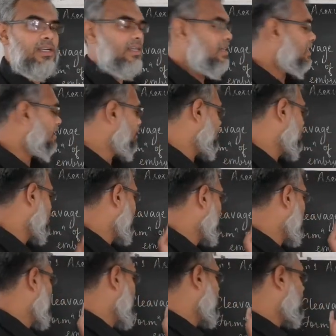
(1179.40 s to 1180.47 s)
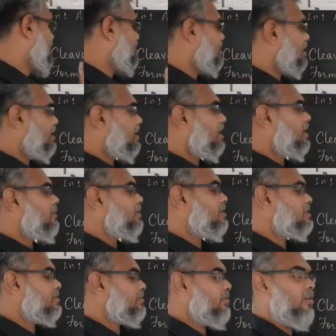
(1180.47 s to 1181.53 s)
cleaves. The second one
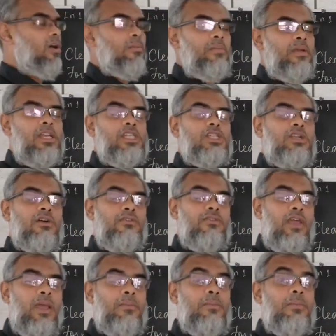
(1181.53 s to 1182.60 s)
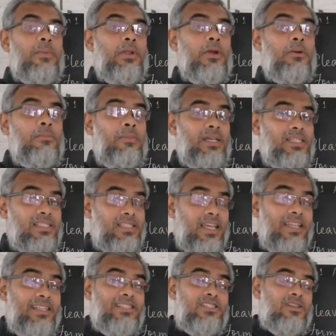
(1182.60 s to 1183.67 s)
is formation of embryo by
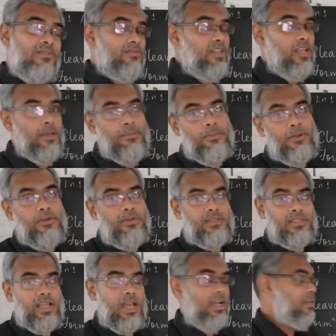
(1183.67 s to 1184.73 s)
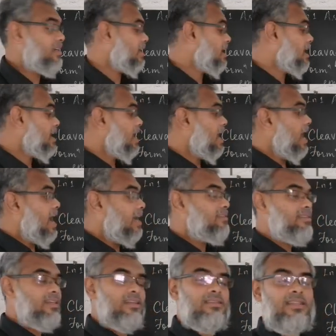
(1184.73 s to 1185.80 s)
cells of the embryo sac
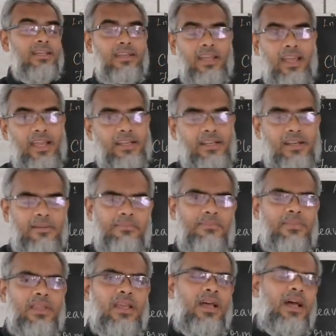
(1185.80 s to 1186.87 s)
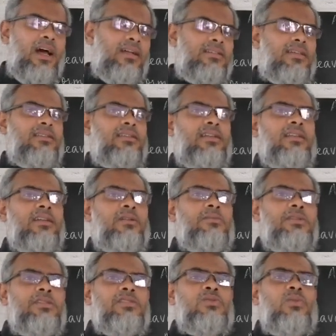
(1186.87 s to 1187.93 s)
other than egg. Other than egg
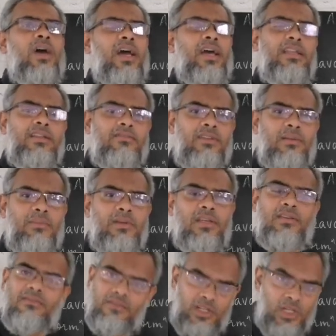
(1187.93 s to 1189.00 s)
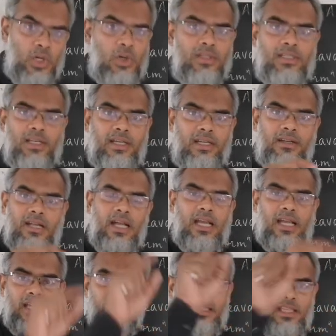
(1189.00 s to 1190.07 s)
means where it will be. We know that
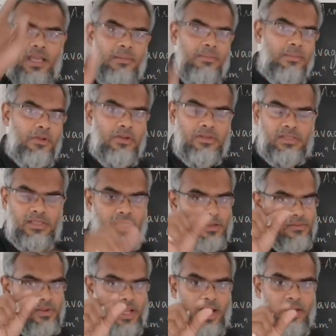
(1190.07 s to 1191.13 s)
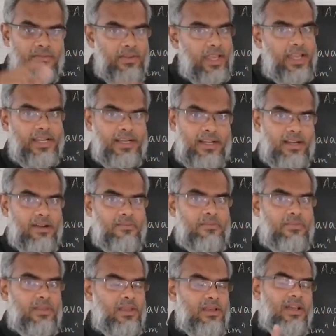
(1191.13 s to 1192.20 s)
in the embryo sac we have egg.
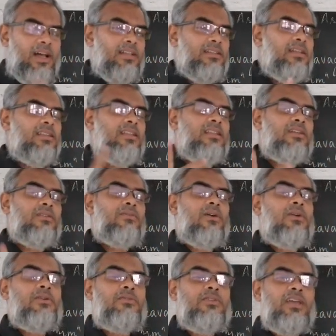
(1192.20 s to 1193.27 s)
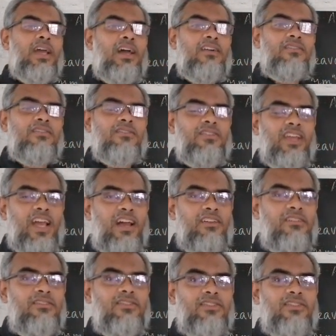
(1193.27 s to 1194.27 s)
Other than that, what do we have? We have,